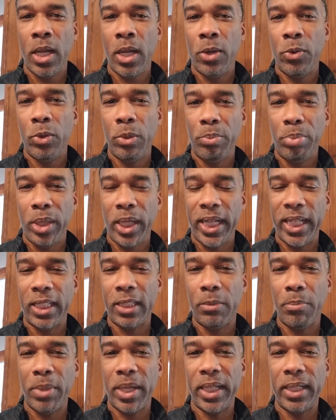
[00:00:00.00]

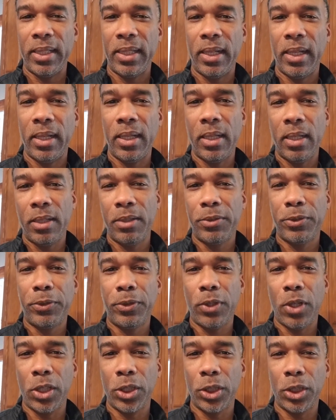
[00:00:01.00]
replacement,
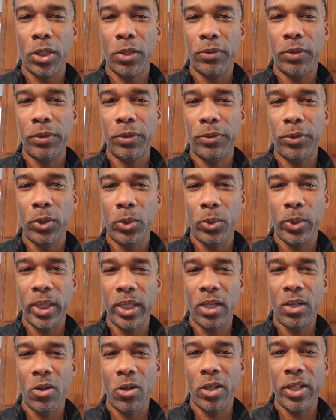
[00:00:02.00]
flush of the fluid
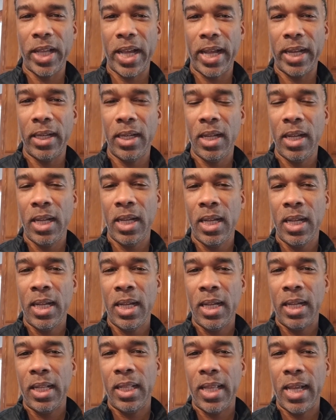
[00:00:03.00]
and all that,
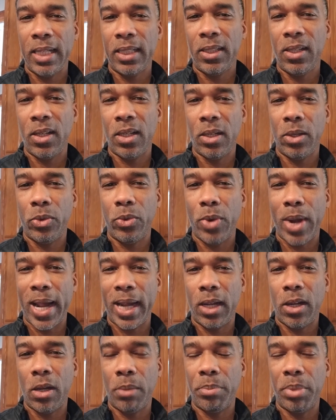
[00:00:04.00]
that's gonna
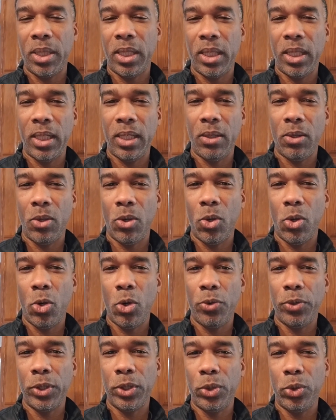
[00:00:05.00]
rack up
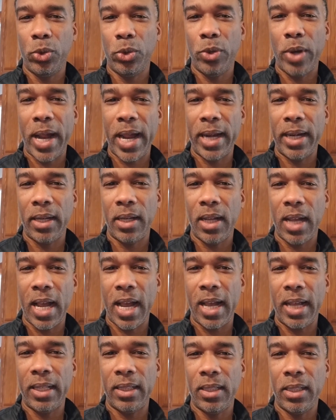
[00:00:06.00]
over $2,000
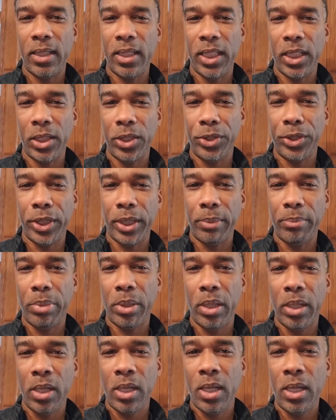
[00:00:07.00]
at the dealership.
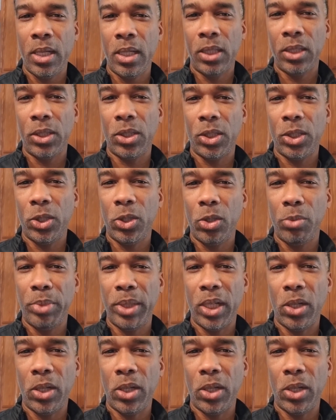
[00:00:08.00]
So you could be